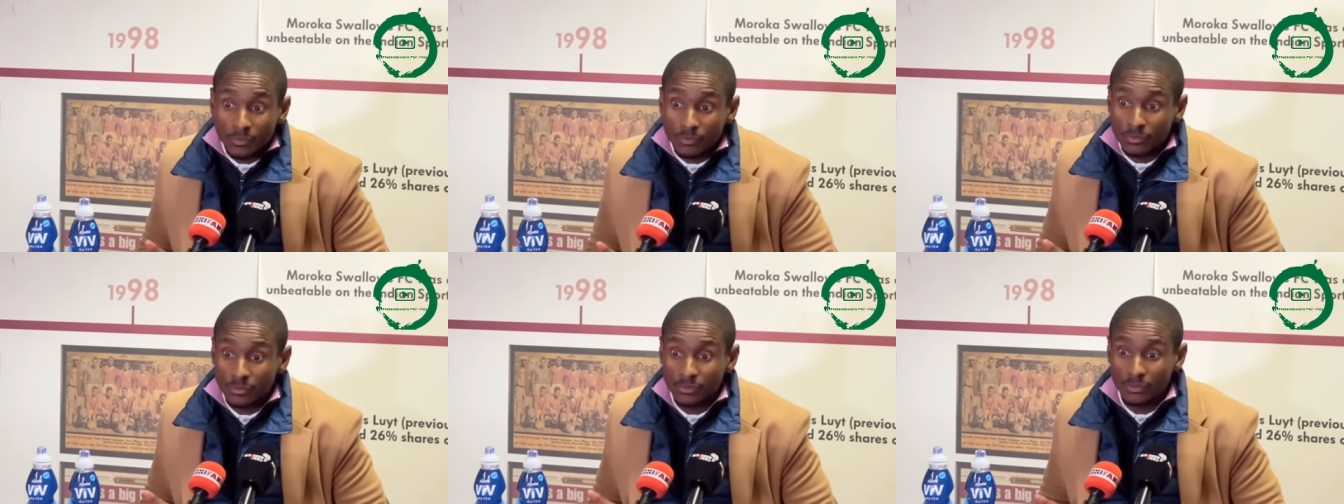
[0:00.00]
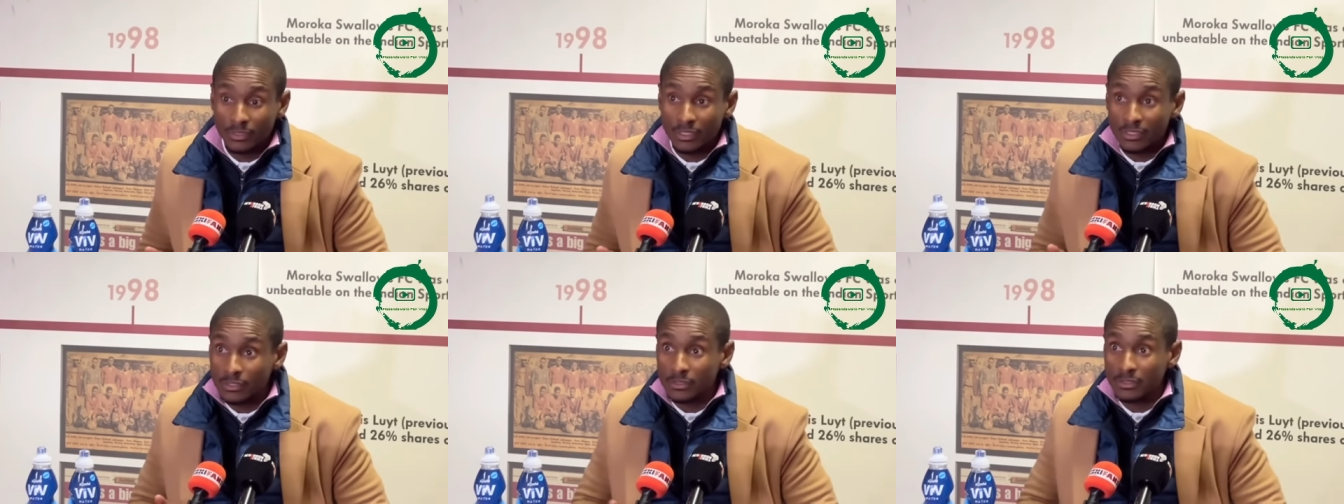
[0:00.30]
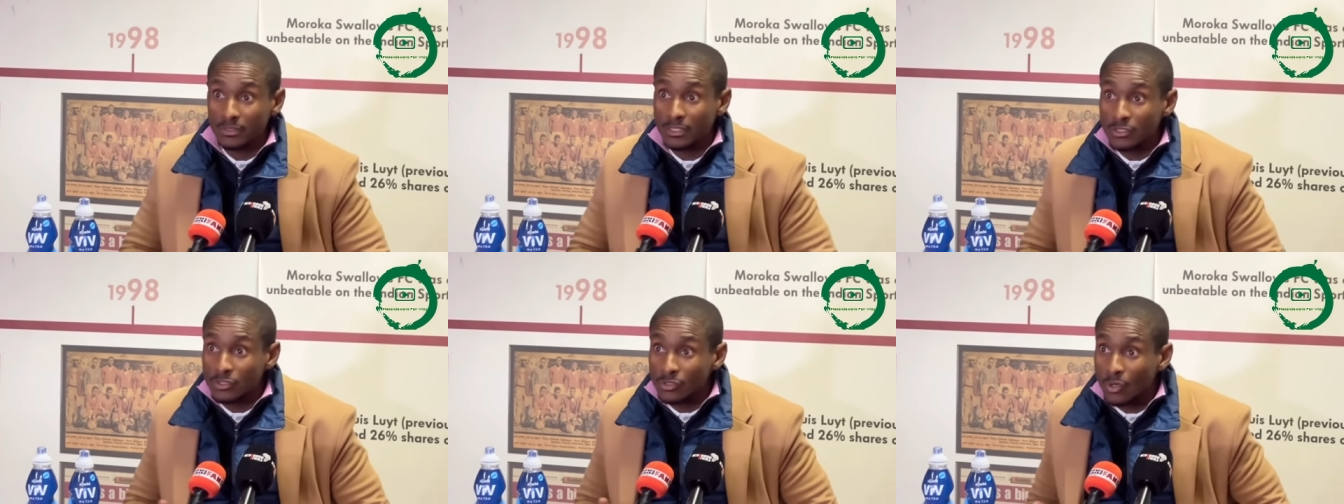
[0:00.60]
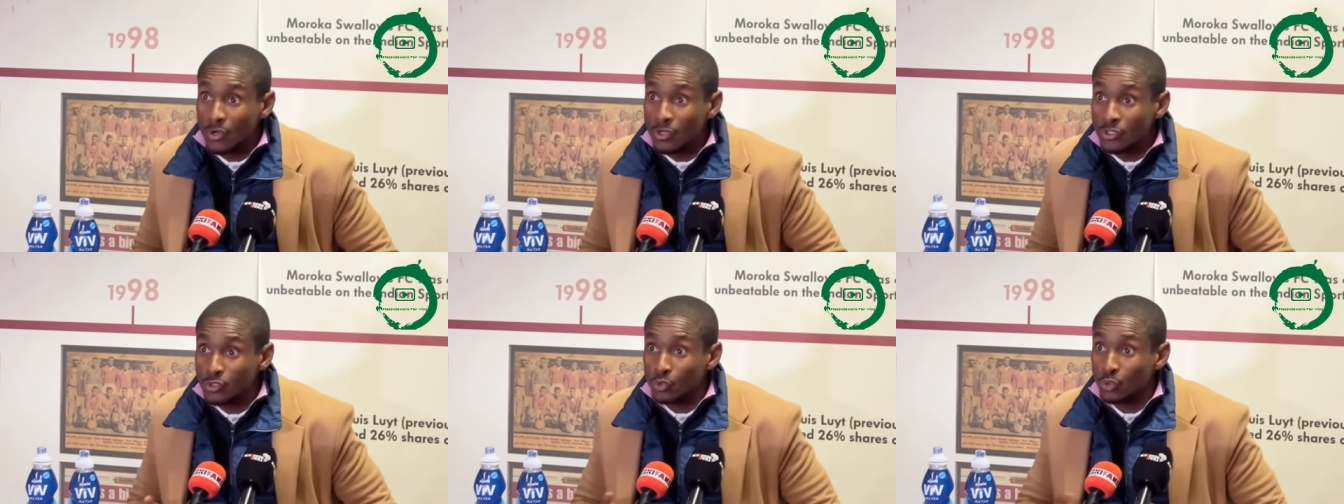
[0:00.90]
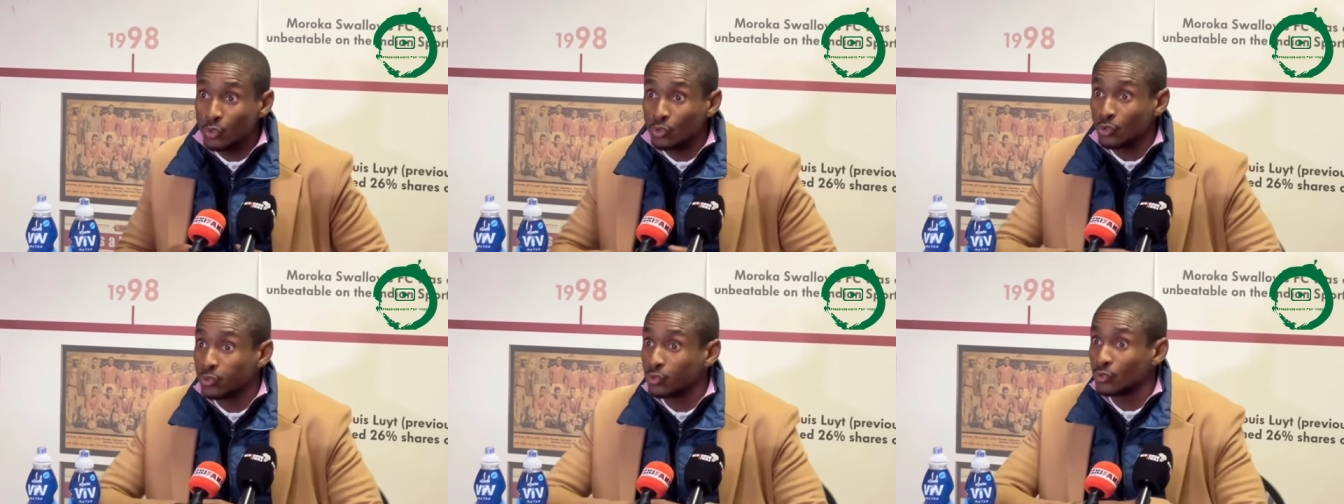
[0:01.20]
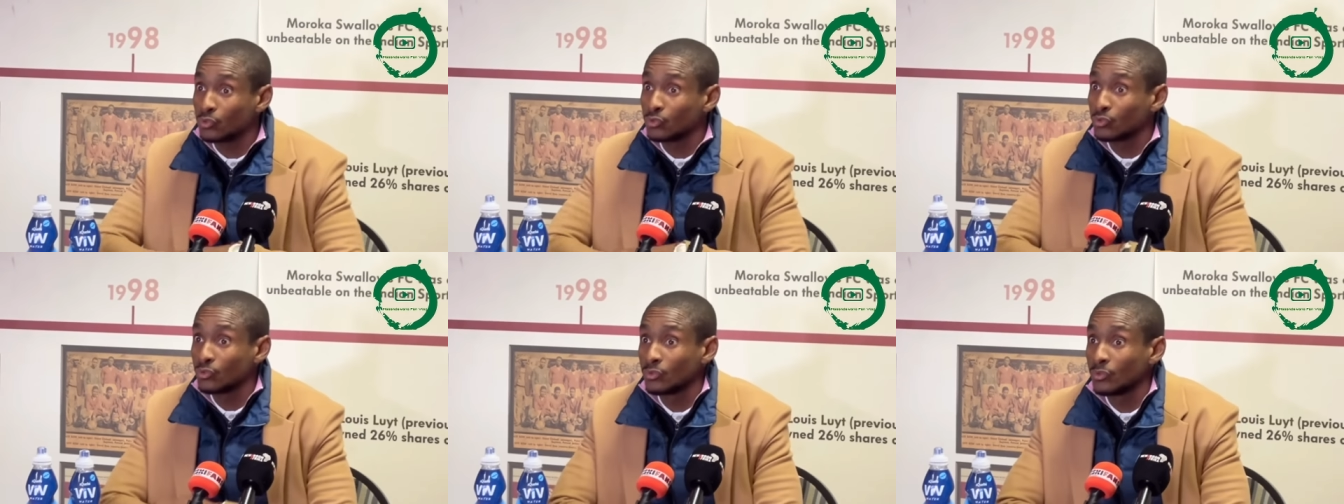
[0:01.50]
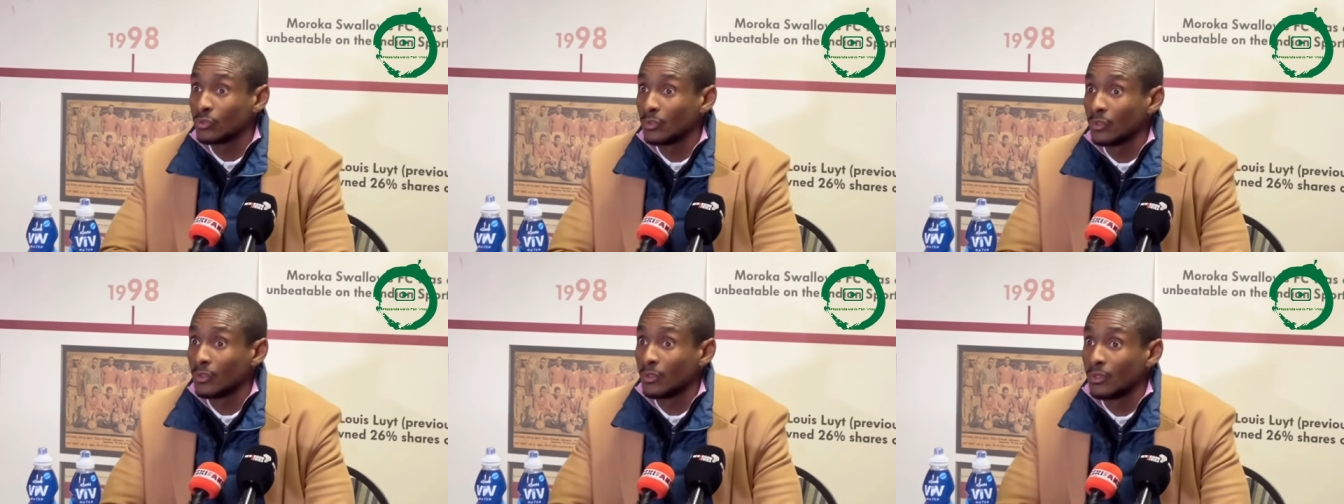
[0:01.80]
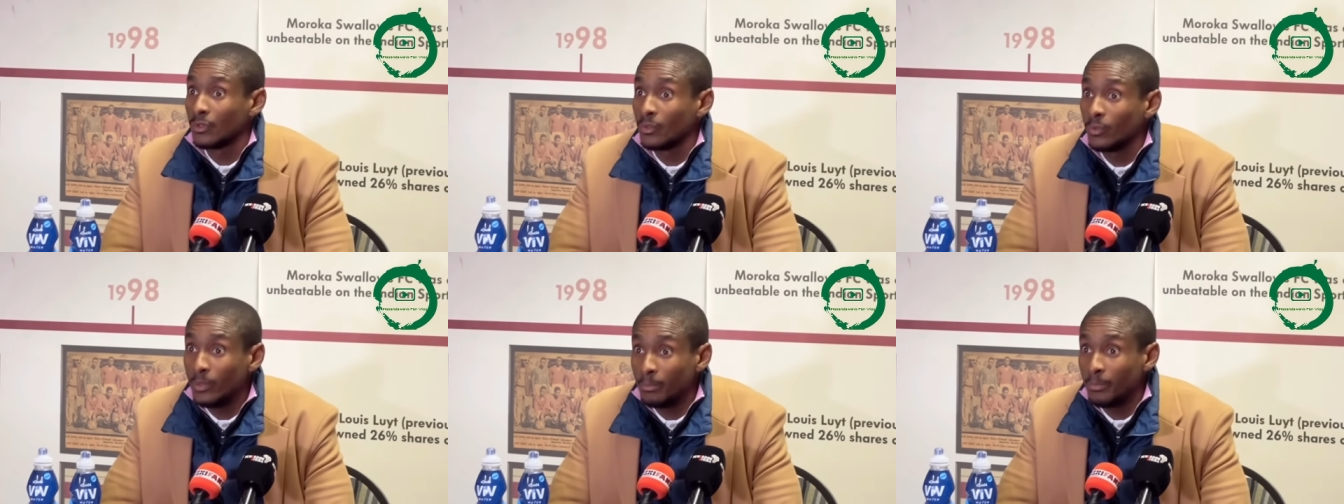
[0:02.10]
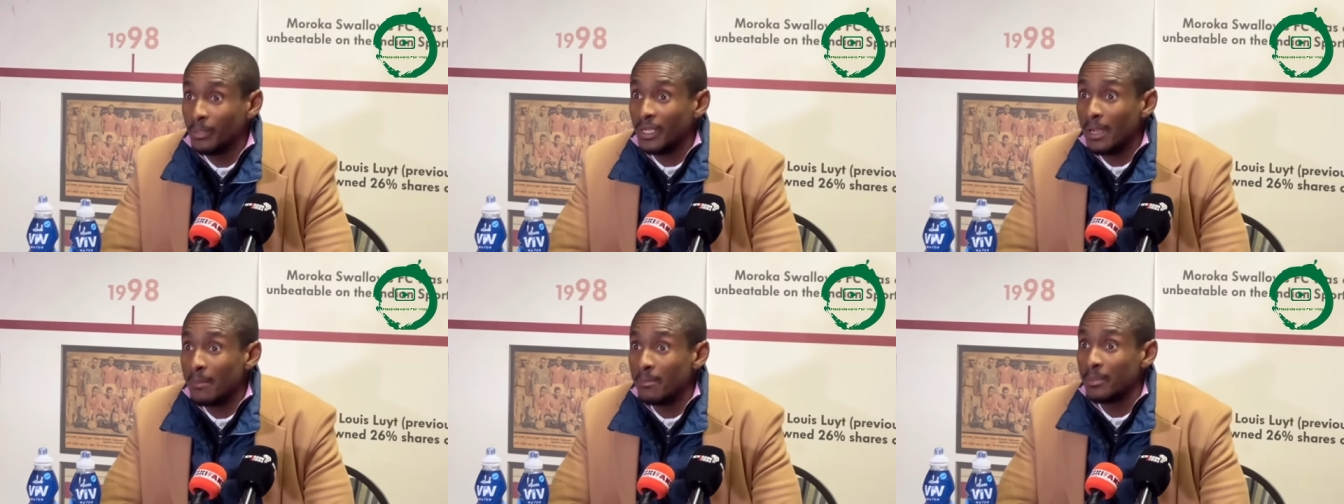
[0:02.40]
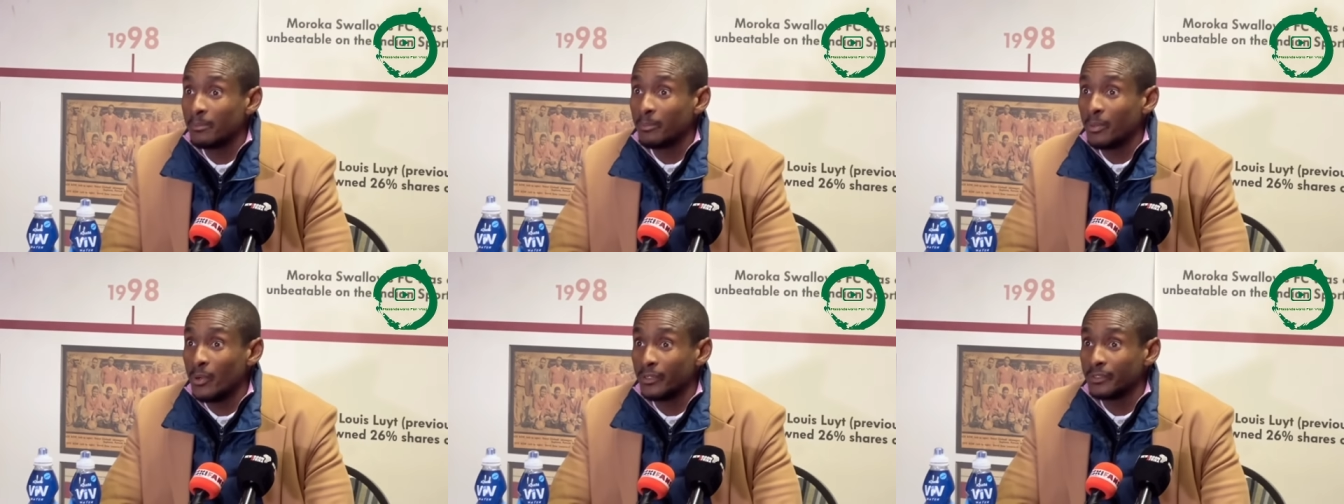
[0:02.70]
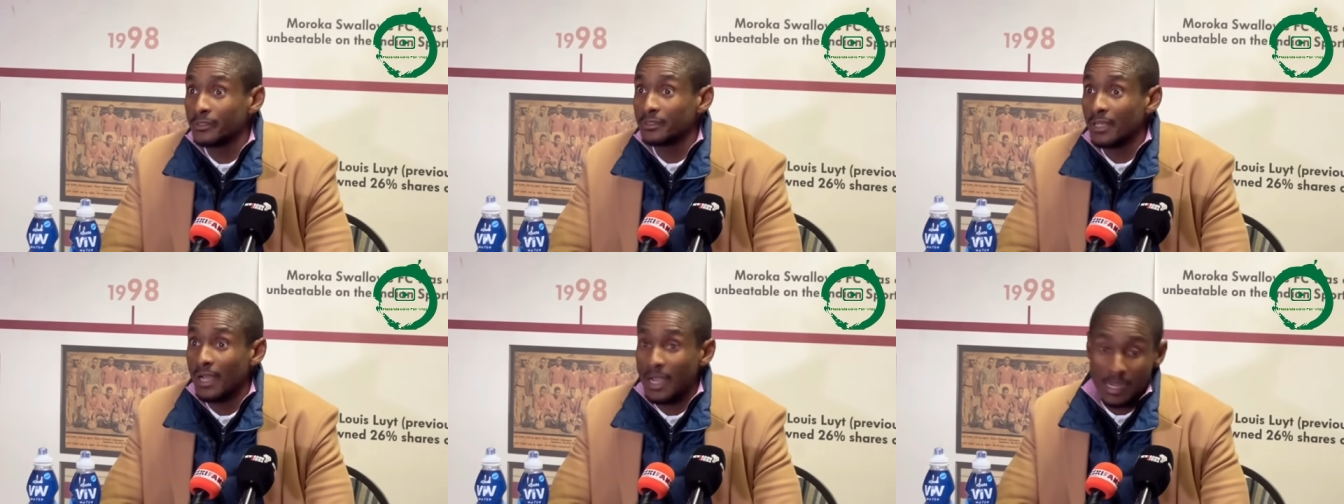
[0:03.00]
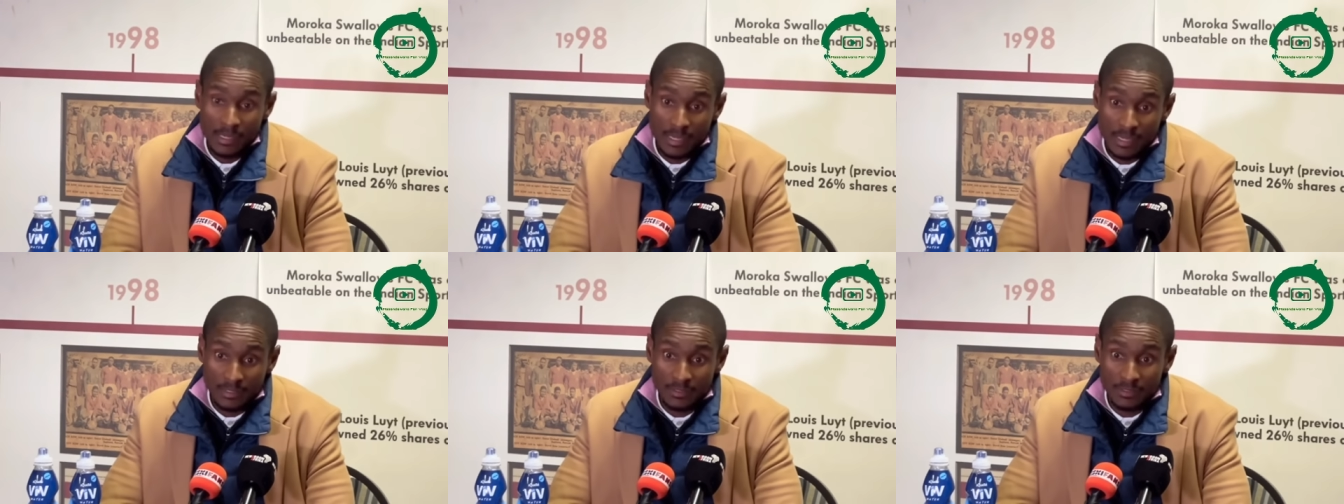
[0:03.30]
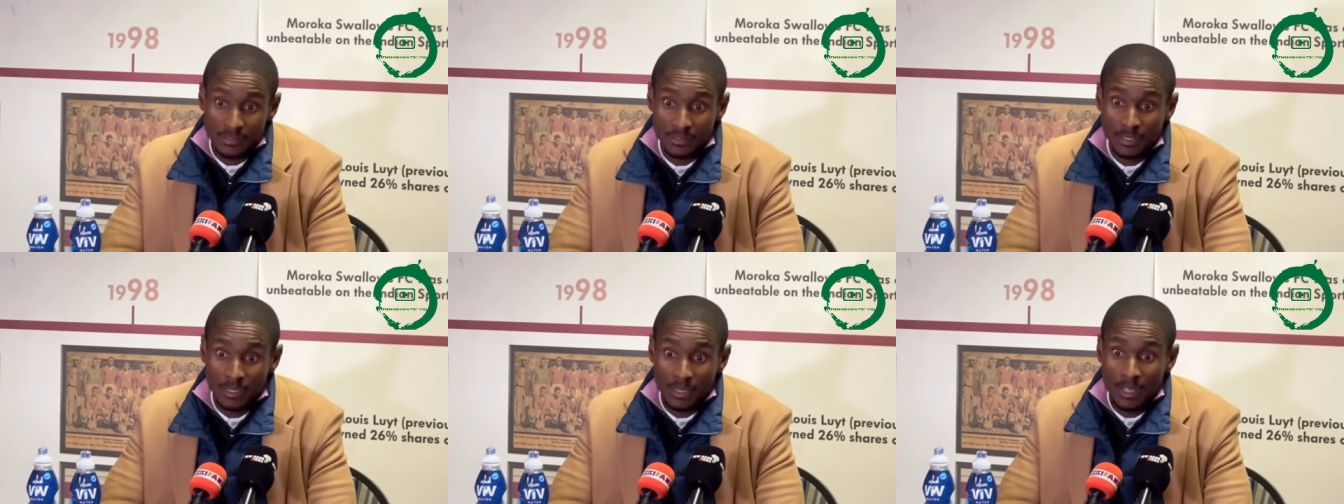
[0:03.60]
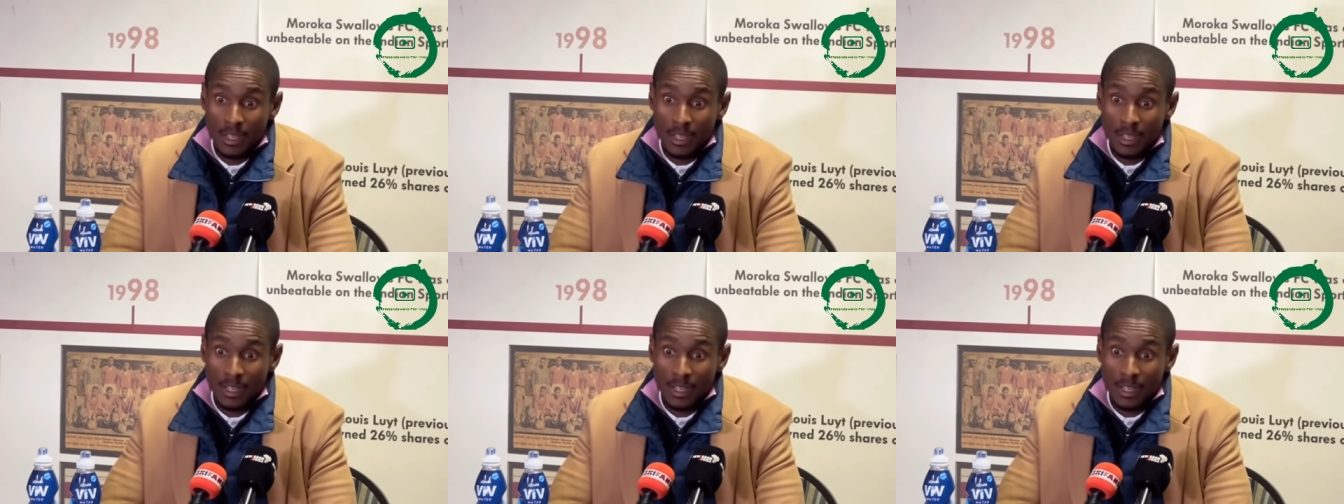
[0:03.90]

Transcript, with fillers: this the score is 2-2 we pick up a point against